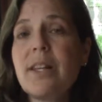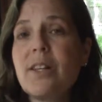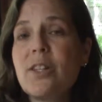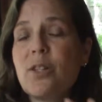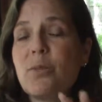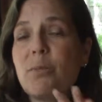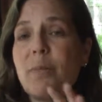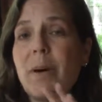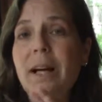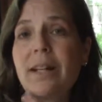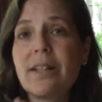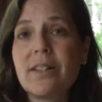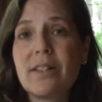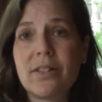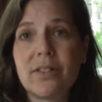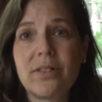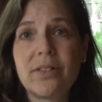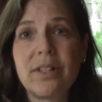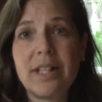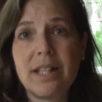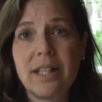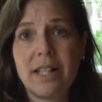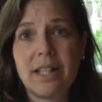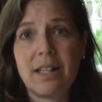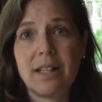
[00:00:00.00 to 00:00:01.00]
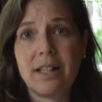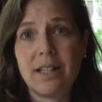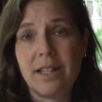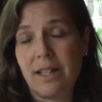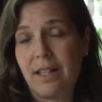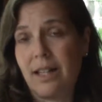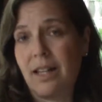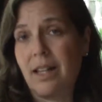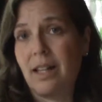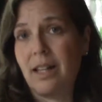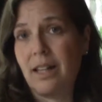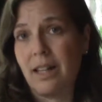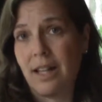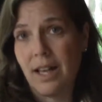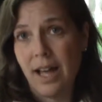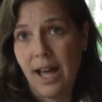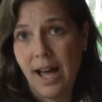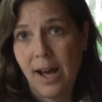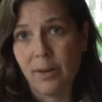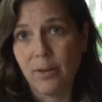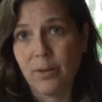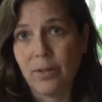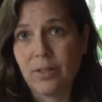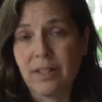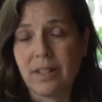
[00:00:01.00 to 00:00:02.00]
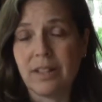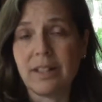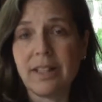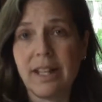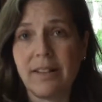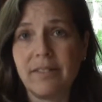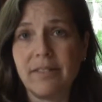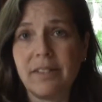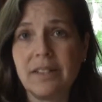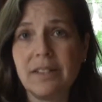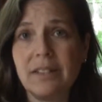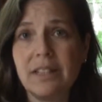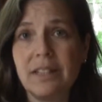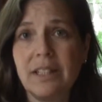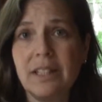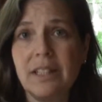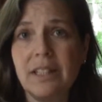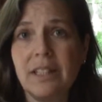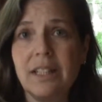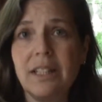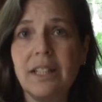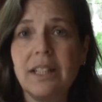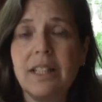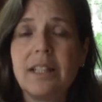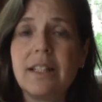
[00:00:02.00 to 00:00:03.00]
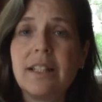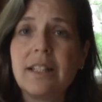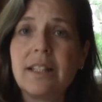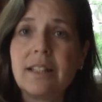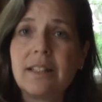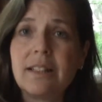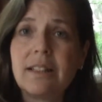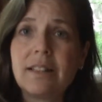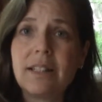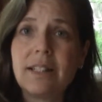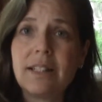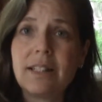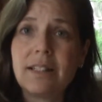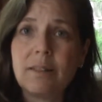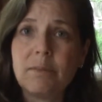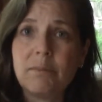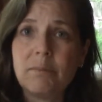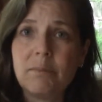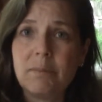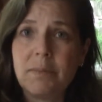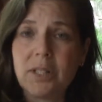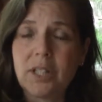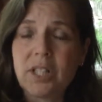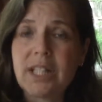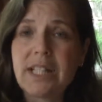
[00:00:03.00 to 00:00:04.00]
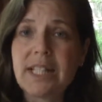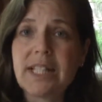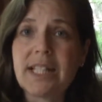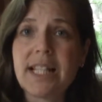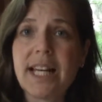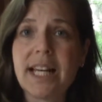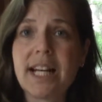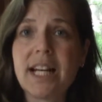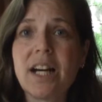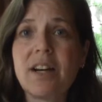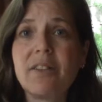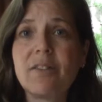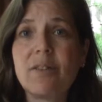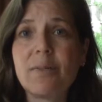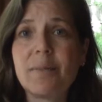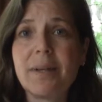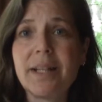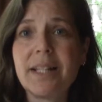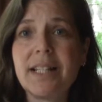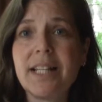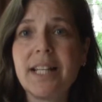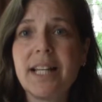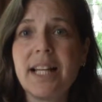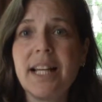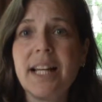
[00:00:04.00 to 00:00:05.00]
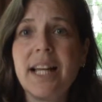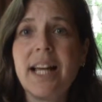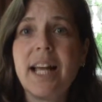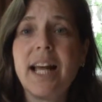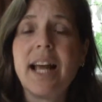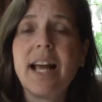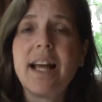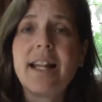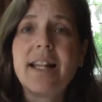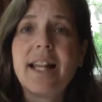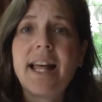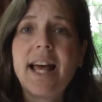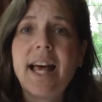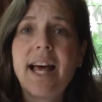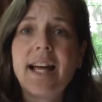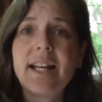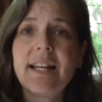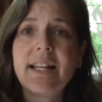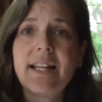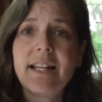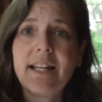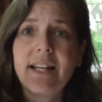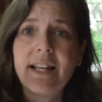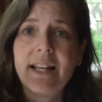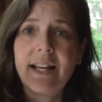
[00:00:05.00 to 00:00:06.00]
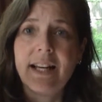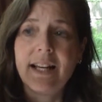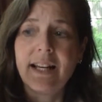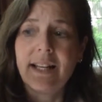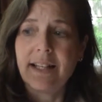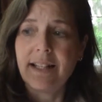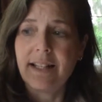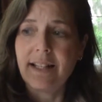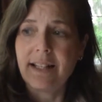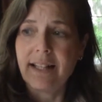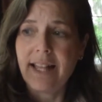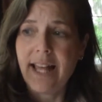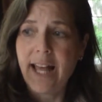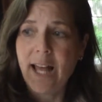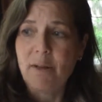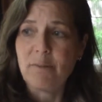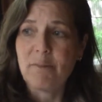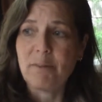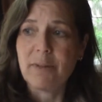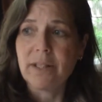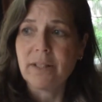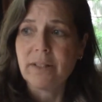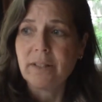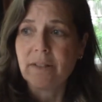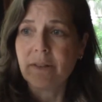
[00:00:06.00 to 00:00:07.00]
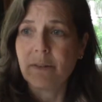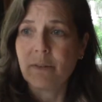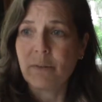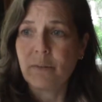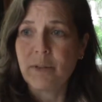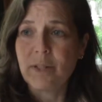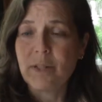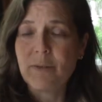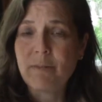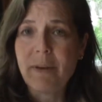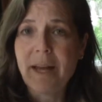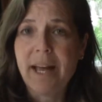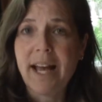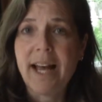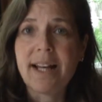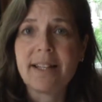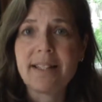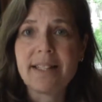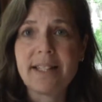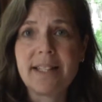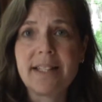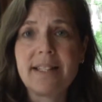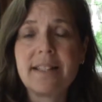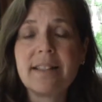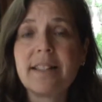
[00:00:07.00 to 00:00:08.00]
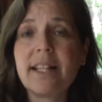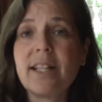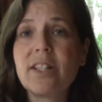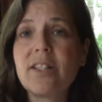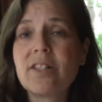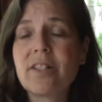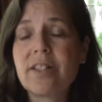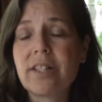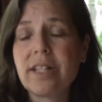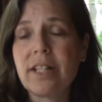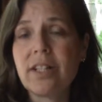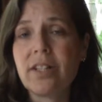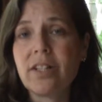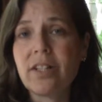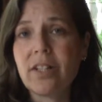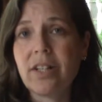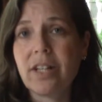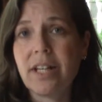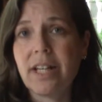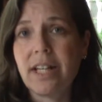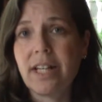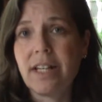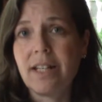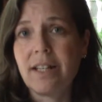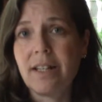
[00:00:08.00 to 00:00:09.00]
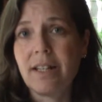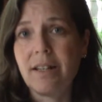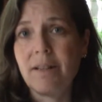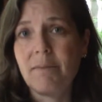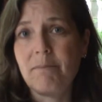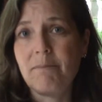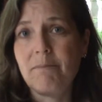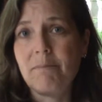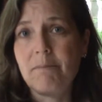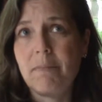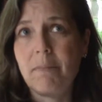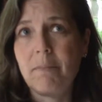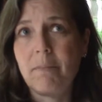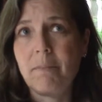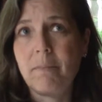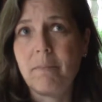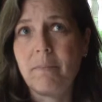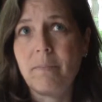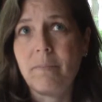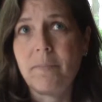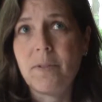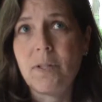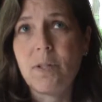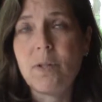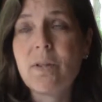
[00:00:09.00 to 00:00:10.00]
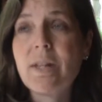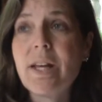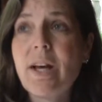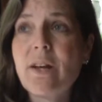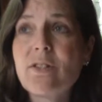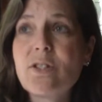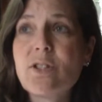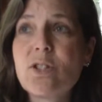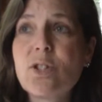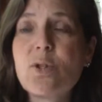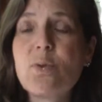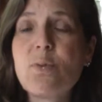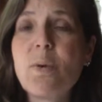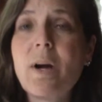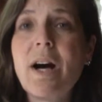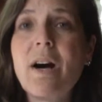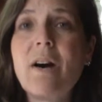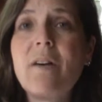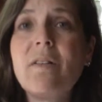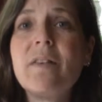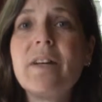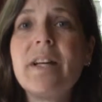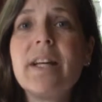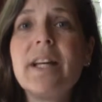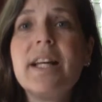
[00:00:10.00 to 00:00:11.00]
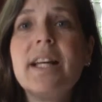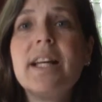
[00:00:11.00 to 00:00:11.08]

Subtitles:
sponsored at the House level in the Michigan state government, and that that bill was passed into legislation in 2012